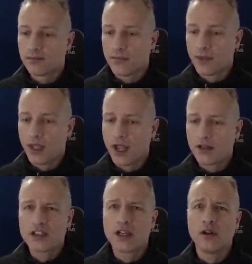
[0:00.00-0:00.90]
Yeah, I
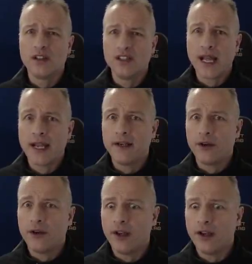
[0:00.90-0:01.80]
just think I'll lie
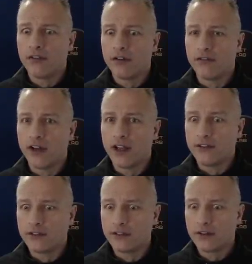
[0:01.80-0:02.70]
down here for 5.